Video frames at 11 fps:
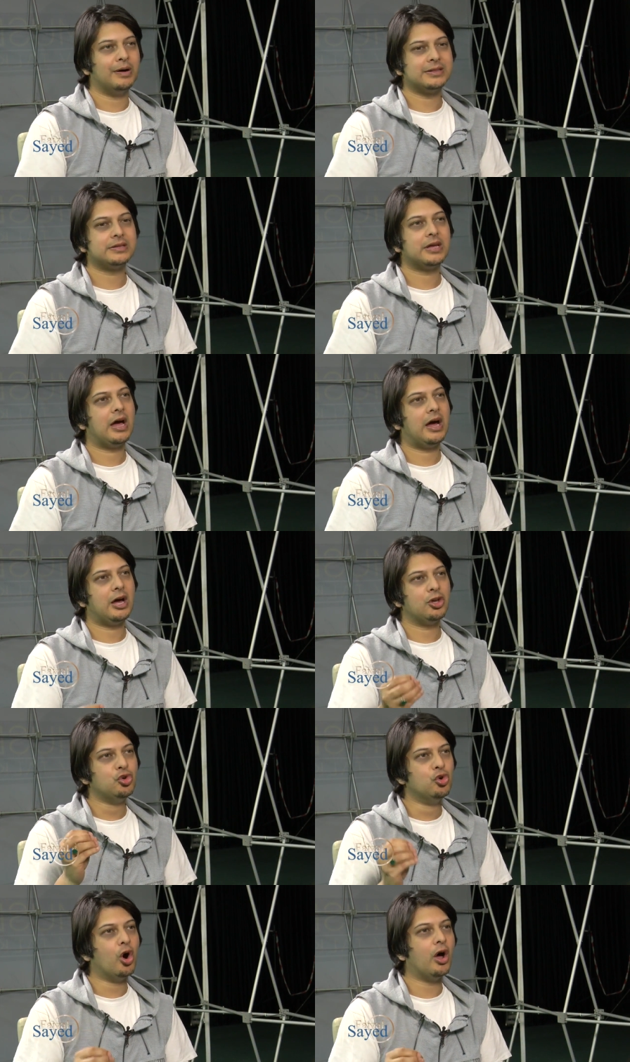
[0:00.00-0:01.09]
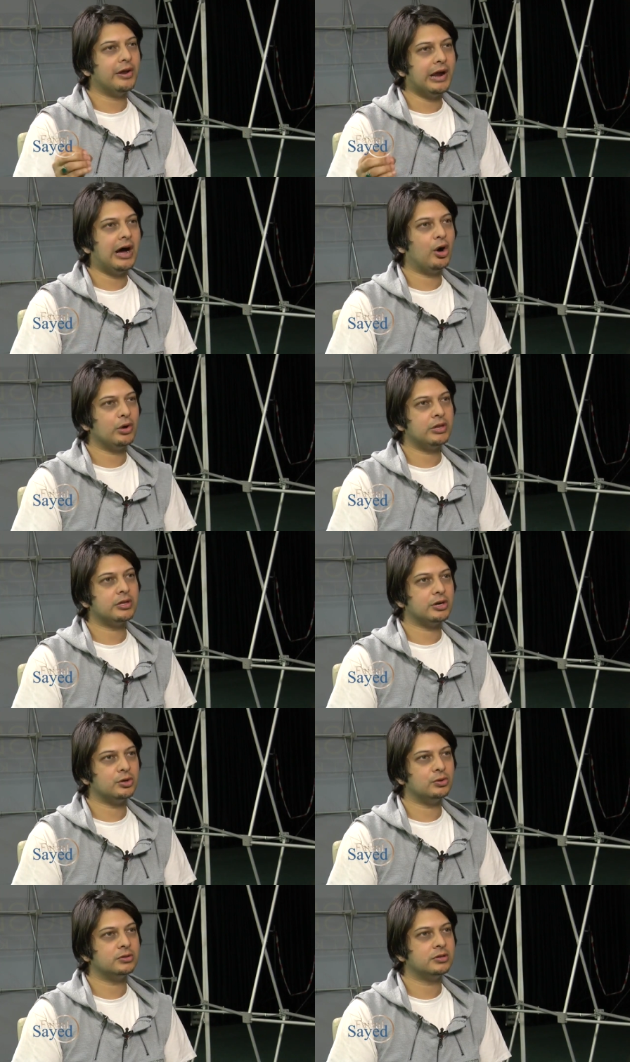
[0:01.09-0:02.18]
but you are now
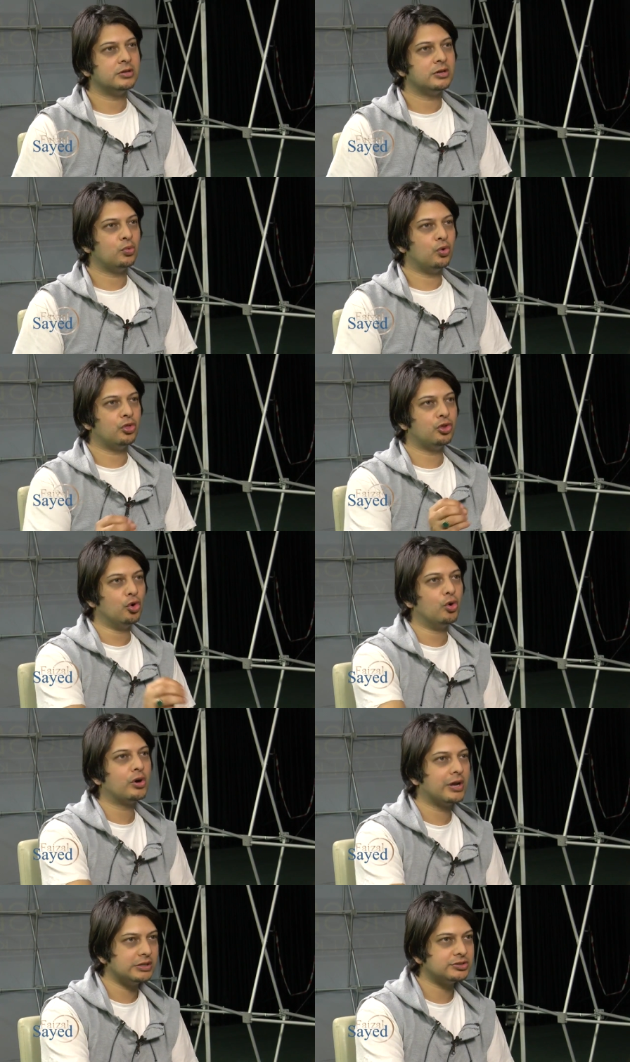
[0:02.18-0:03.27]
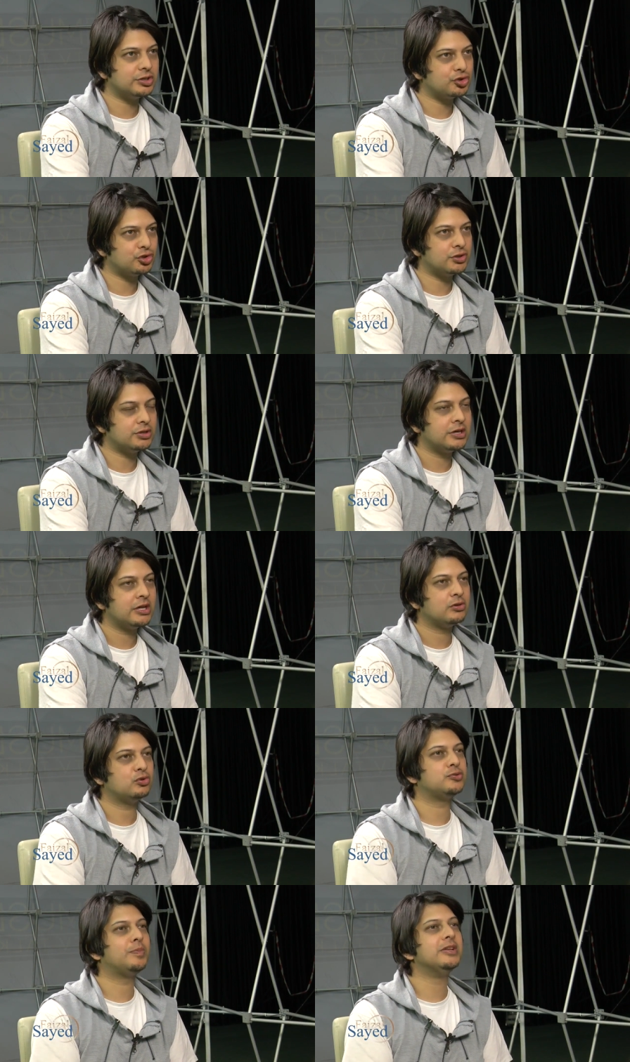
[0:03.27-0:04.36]
enrolled with your organization
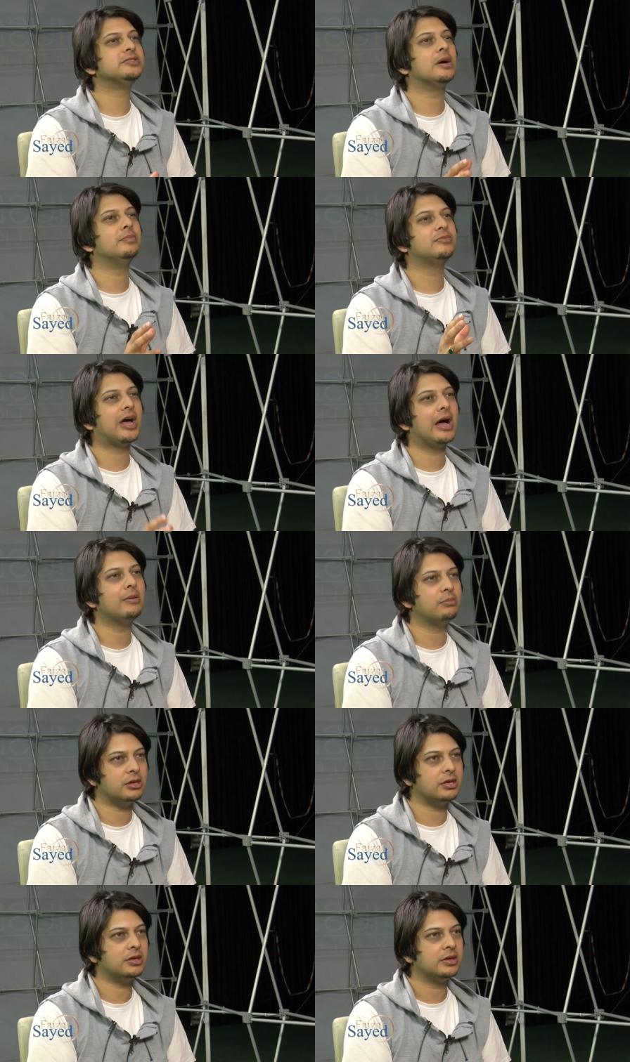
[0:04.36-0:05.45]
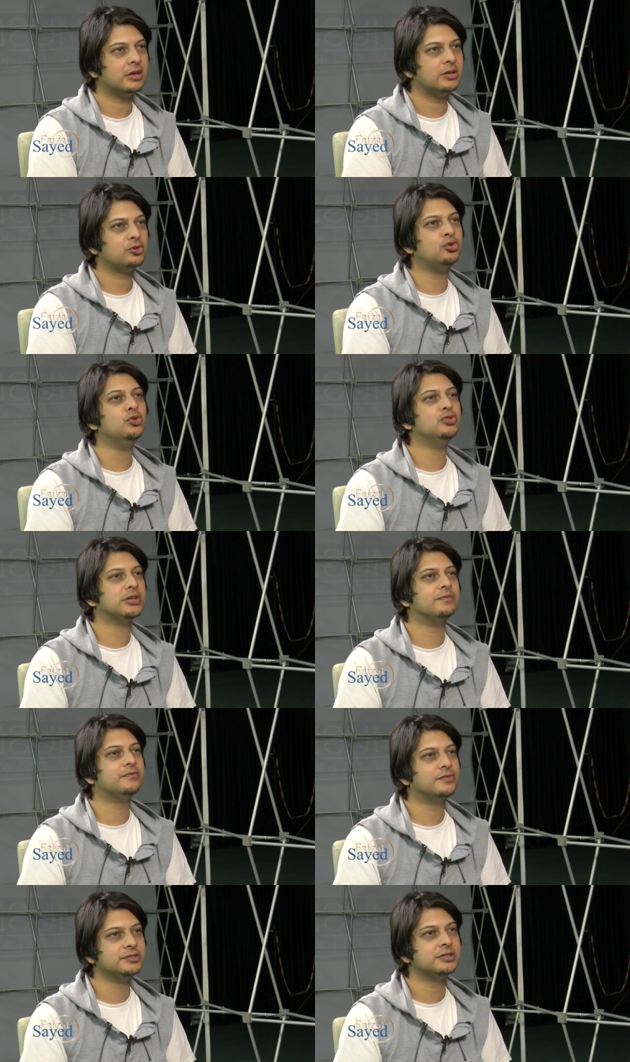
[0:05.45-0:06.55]
to spend some time there to do
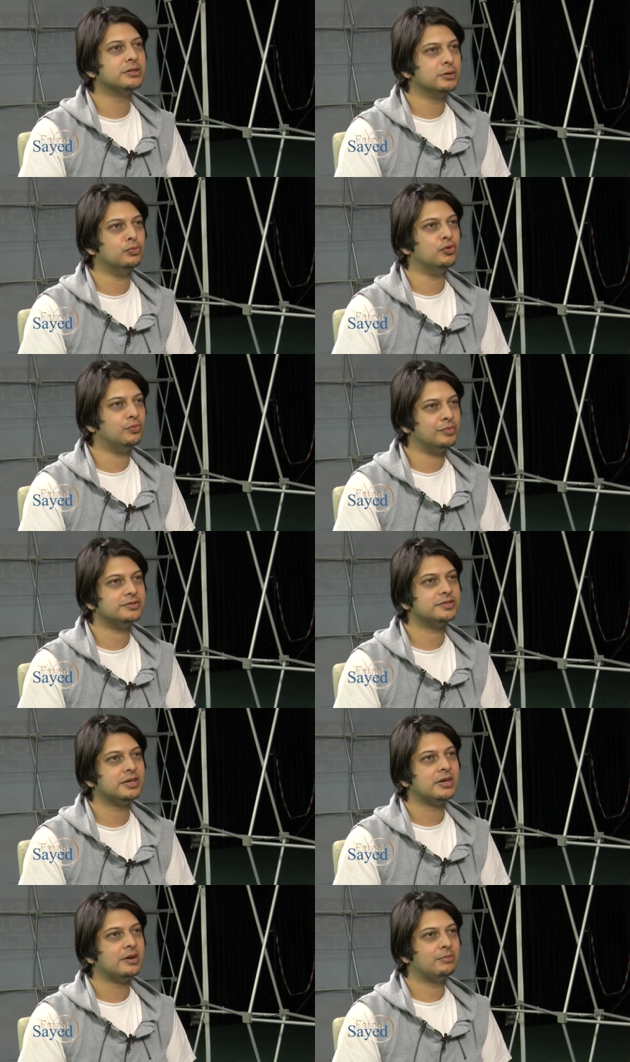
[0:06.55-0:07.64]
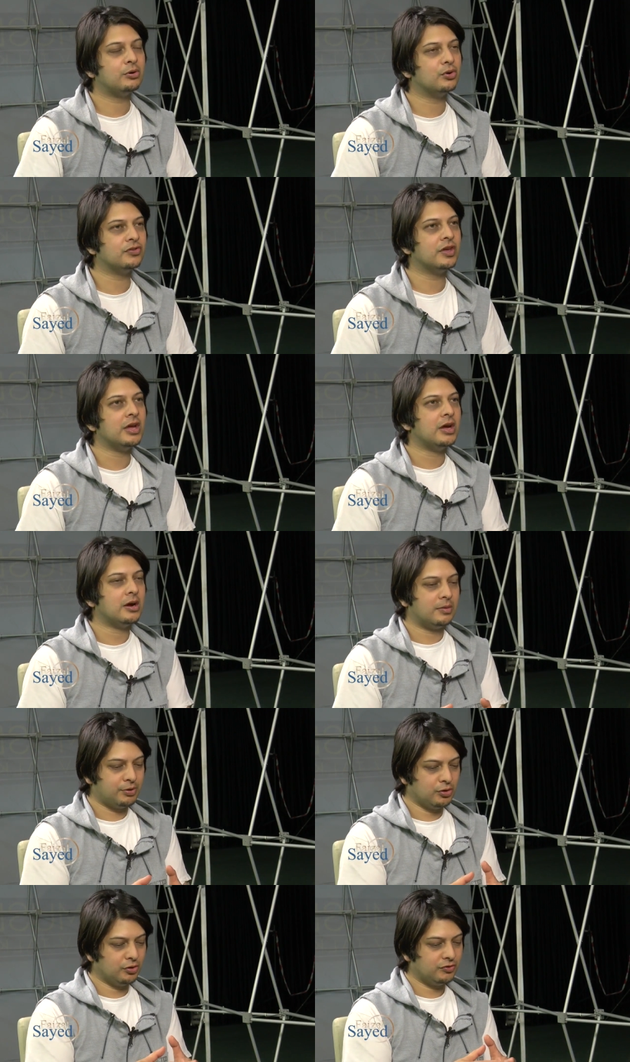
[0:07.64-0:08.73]
some physical movements,
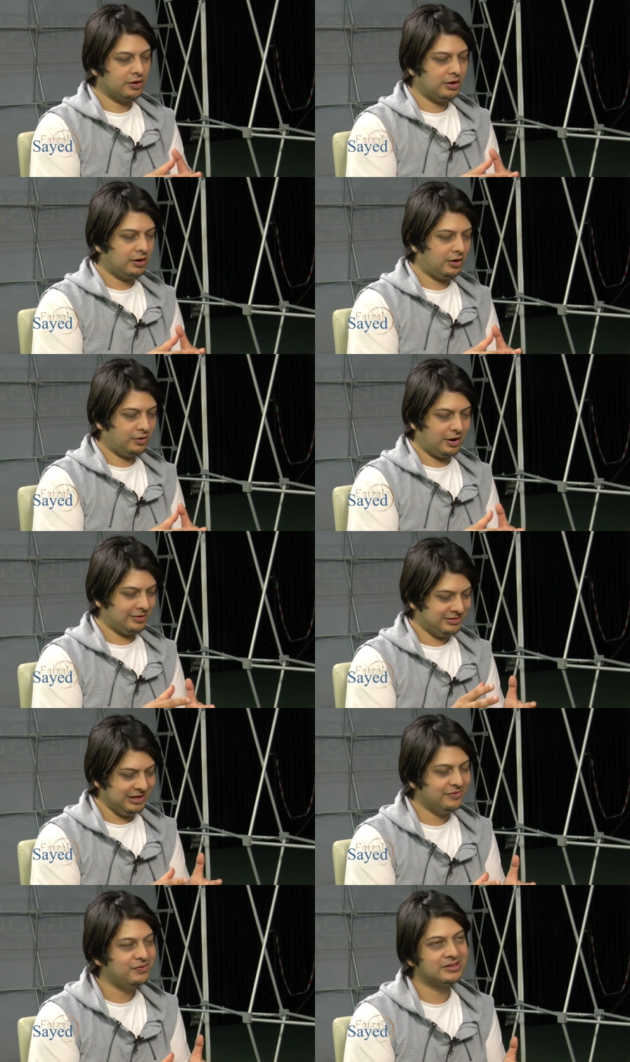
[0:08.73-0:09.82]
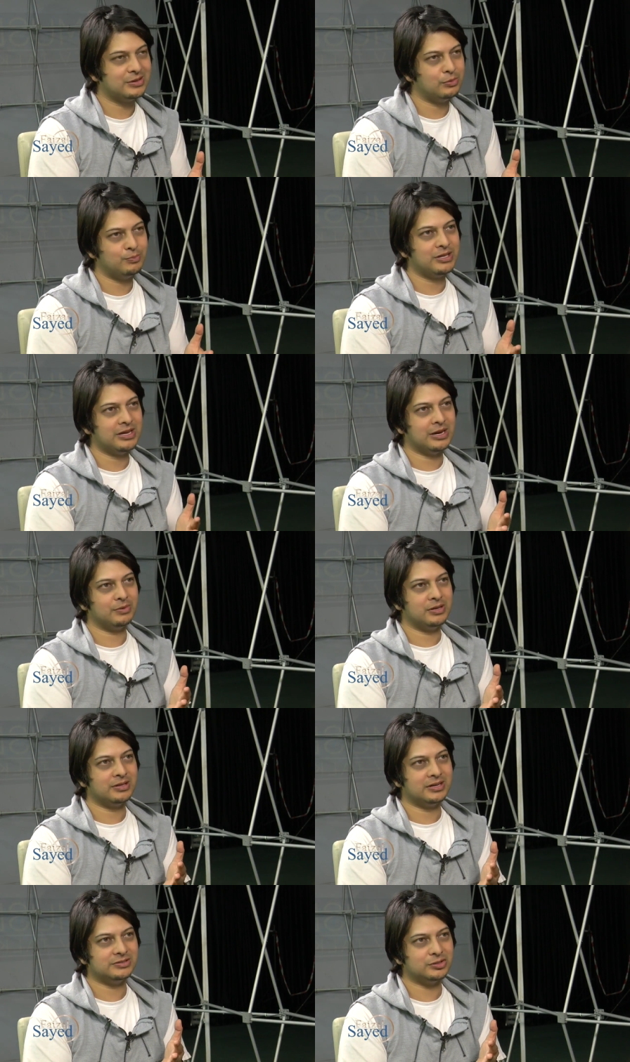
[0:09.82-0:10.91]
because definitely we're picking up
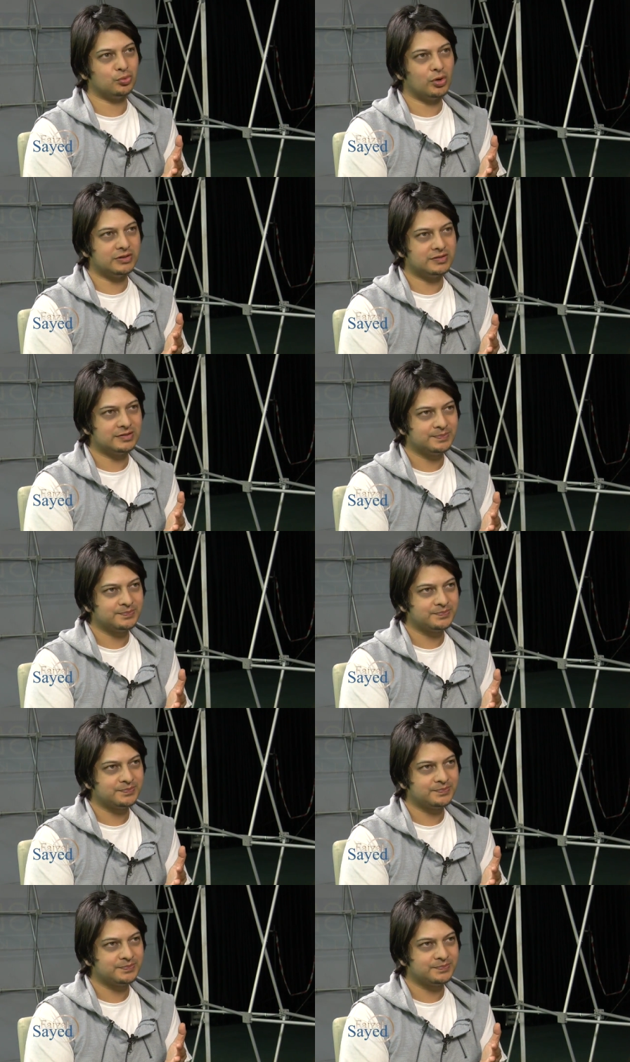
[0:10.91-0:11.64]
an increase in weight.